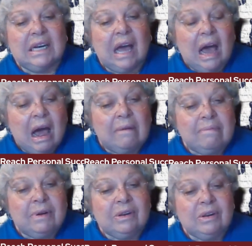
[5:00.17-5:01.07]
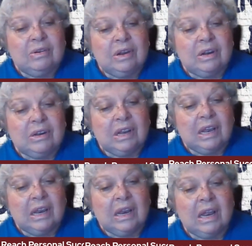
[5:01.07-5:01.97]
an
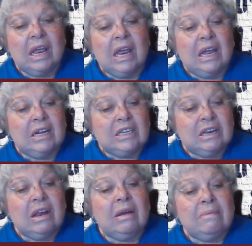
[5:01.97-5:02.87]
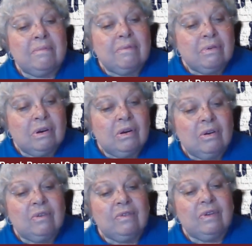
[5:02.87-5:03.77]
opportunity to
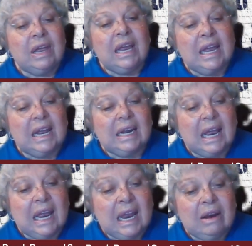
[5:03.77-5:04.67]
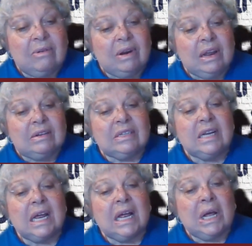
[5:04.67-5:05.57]
improve in
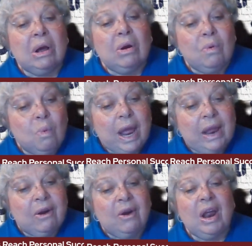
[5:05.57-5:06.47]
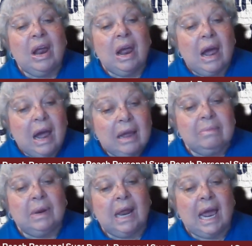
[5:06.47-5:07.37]
areas where
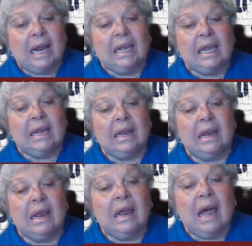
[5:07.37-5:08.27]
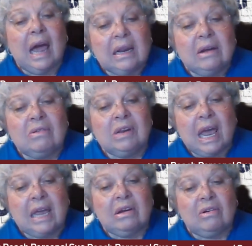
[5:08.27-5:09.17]
I'm lacking. I'll
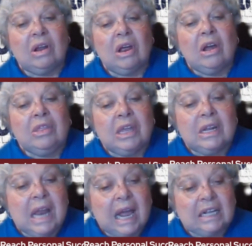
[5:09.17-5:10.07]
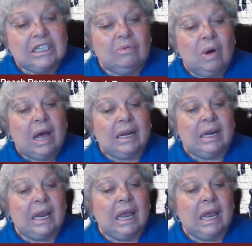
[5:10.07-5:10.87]
nail the next one.